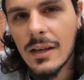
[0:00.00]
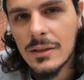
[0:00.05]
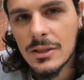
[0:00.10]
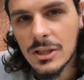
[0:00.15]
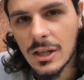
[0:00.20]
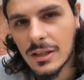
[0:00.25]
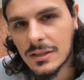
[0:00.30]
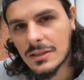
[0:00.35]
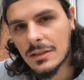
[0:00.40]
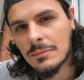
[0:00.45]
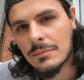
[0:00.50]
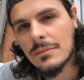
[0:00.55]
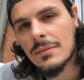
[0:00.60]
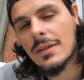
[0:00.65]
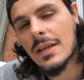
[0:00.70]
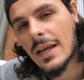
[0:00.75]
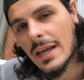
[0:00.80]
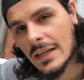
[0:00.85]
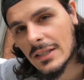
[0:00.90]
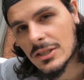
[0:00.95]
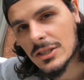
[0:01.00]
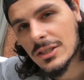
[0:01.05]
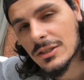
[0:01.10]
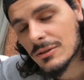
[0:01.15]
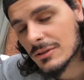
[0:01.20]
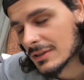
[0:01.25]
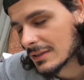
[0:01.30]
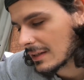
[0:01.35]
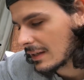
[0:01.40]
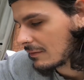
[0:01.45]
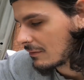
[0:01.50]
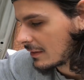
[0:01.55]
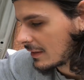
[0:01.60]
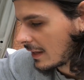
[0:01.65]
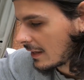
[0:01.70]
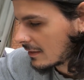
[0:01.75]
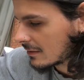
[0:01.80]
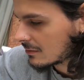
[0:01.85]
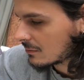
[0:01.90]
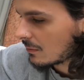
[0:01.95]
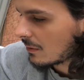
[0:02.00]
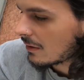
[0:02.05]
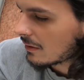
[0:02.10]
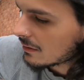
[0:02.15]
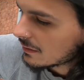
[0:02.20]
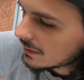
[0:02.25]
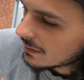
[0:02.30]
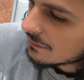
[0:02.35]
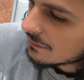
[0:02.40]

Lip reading: chuck some heat shield sleeve on that as well,